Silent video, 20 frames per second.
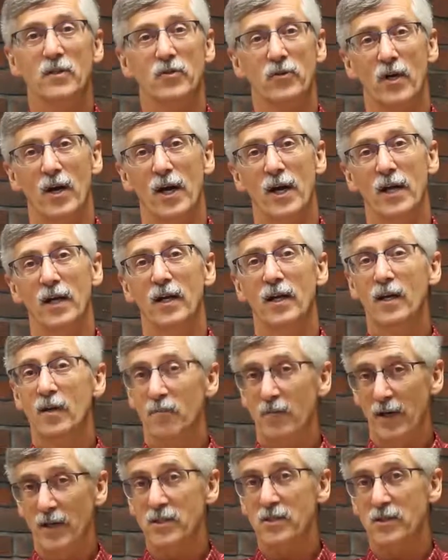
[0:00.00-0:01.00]
dry
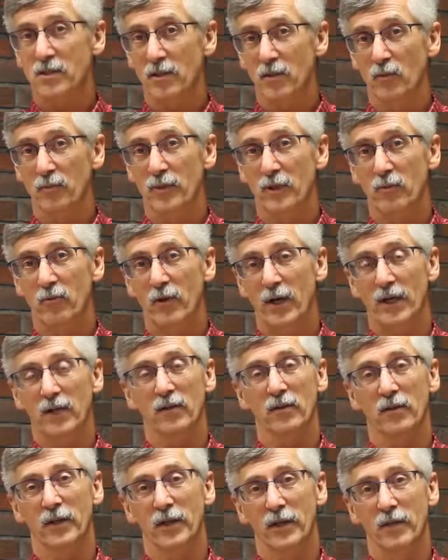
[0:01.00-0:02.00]
may still be
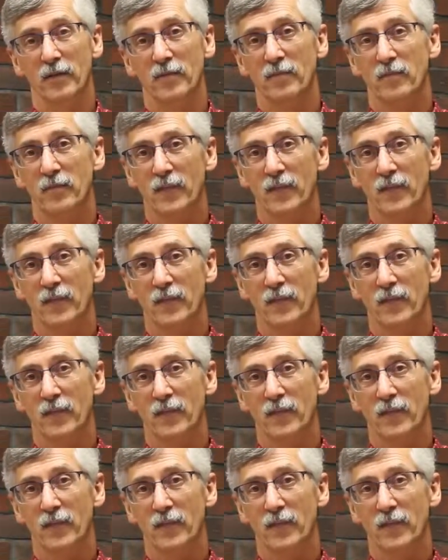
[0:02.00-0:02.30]
regulated.